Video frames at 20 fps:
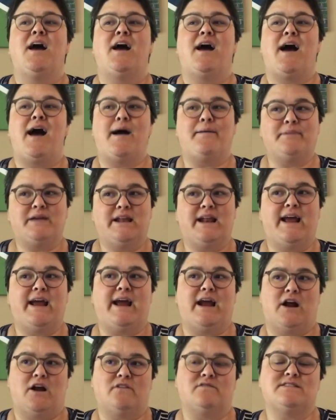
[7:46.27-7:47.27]
I'm going to
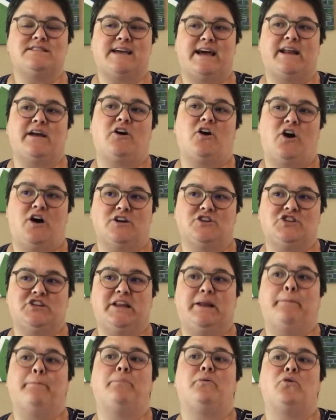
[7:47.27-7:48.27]
err on the side of
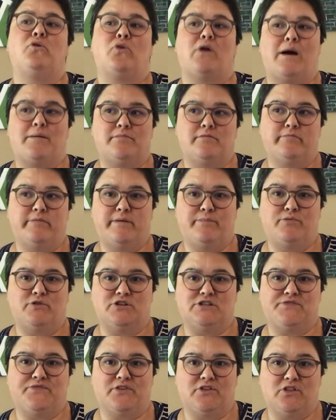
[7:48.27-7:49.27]
caution and probably
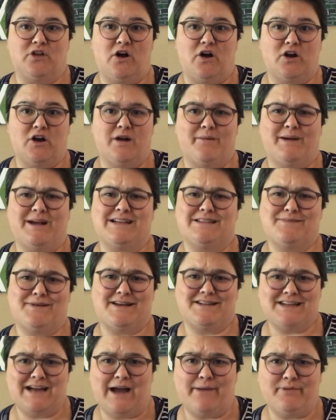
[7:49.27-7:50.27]
push for longer, because
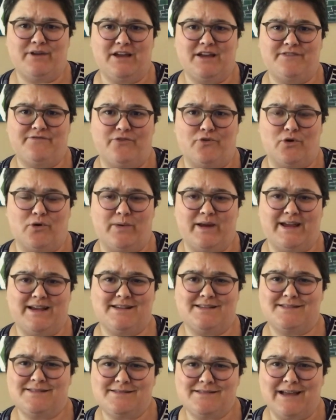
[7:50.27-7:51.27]
by the time you hit 4
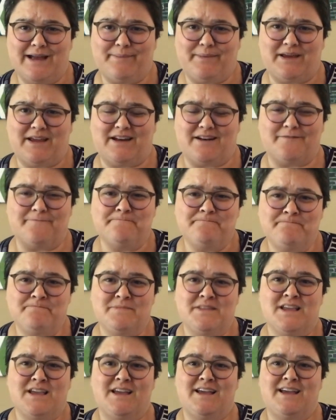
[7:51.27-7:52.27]
weeks, I mean,
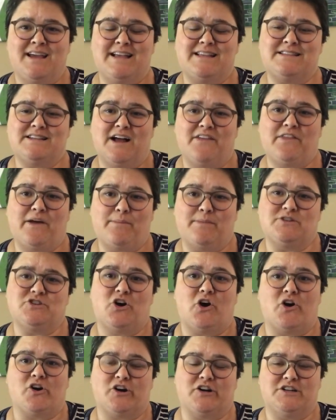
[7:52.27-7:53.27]
it's not that much
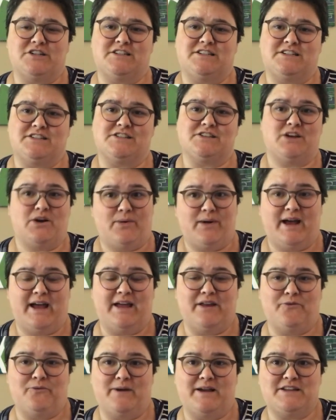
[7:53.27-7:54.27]
harder to just go
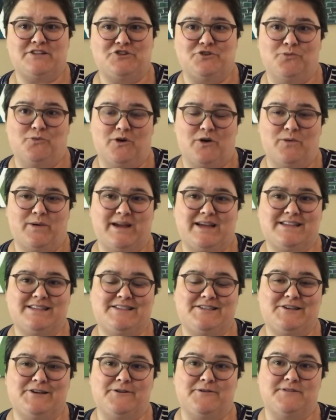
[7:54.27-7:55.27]
ahead and wait 2 more
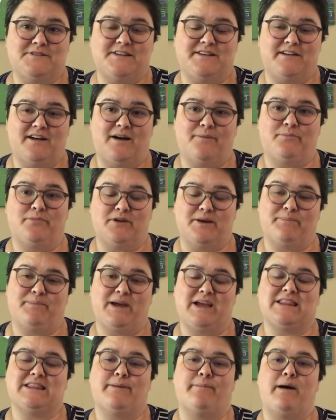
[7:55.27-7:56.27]
weeks to not
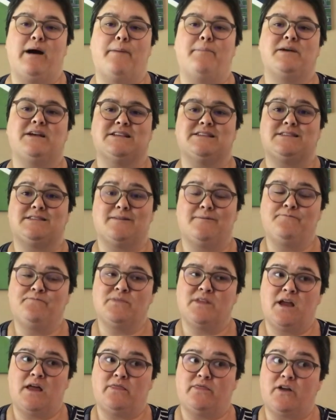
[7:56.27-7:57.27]
pick them up, because
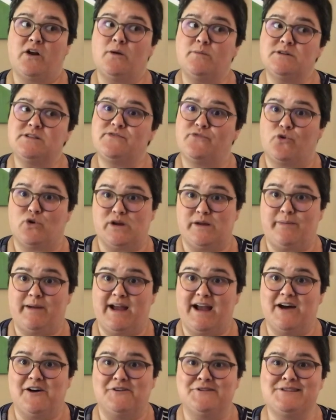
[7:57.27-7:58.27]
they're almost 40
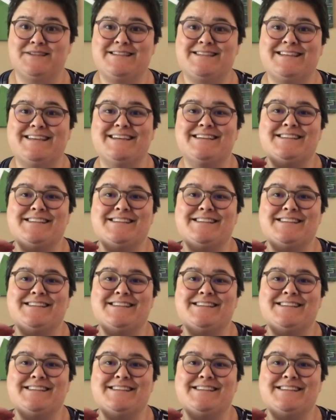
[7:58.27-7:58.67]
pounds.